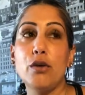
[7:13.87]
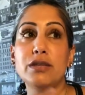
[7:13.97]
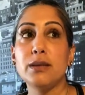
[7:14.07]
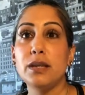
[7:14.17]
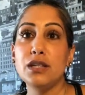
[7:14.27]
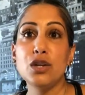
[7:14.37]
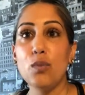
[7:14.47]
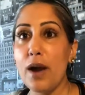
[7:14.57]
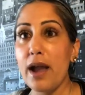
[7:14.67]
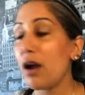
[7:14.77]
something to
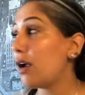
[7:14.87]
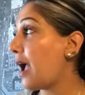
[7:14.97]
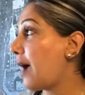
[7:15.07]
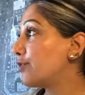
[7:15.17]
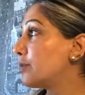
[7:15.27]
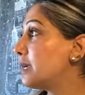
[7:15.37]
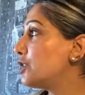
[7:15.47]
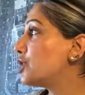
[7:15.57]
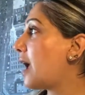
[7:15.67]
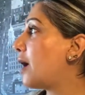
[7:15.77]
wear after my
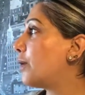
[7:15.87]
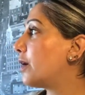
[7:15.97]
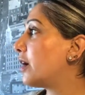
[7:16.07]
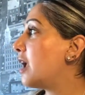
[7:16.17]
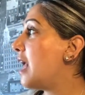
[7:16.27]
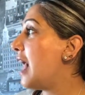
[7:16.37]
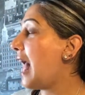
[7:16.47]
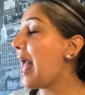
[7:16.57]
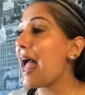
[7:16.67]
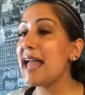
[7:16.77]
shower,
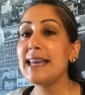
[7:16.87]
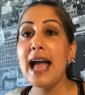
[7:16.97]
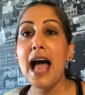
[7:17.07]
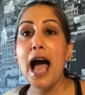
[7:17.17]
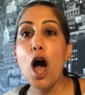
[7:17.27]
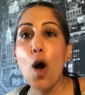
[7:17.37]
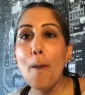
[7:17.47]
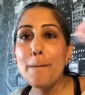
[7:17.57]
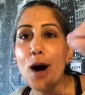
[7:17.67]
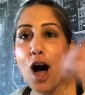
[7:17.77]
and
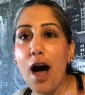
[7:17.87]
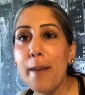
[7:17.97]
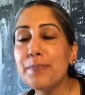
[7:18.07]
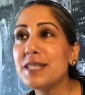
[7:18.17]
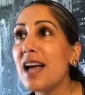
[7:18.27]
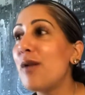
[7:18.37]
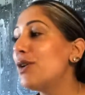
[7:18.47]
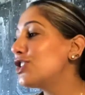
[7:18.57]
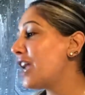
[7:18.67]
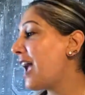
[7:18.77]
out pops, I
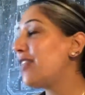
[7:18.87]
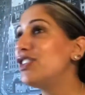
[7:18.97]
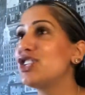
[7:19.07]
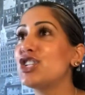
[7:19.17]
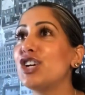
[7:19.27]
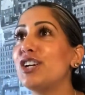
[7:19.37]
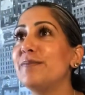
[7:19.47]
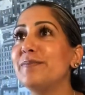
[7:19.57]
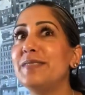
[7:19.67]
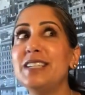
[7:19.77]
wish I had the shirt.
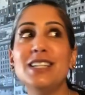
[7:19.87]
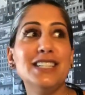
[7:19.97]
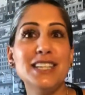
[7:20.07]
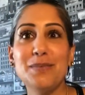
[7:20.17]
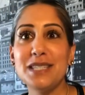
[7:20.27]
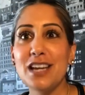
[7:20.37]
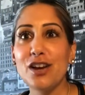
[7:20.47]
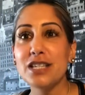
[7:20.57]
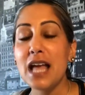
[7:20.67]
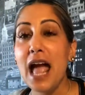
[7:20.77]
Oh, it's
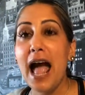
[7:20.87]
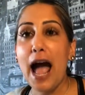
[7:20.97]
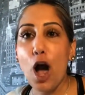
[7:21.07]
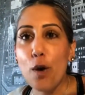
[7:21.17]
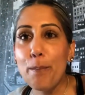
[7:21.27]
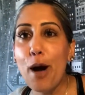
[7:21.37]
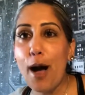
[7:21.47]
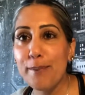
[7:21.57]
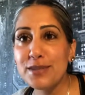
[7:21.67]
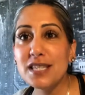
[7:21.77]
upstairs. Out
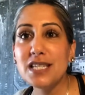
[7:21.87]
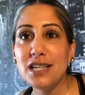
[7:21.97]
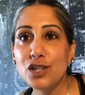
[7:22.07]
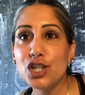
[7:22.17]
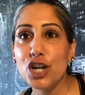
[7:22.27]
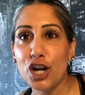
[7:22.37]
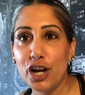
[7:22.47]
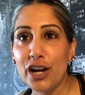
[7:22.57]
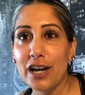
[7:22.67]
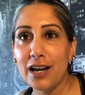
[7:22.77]
pops a t-shirt,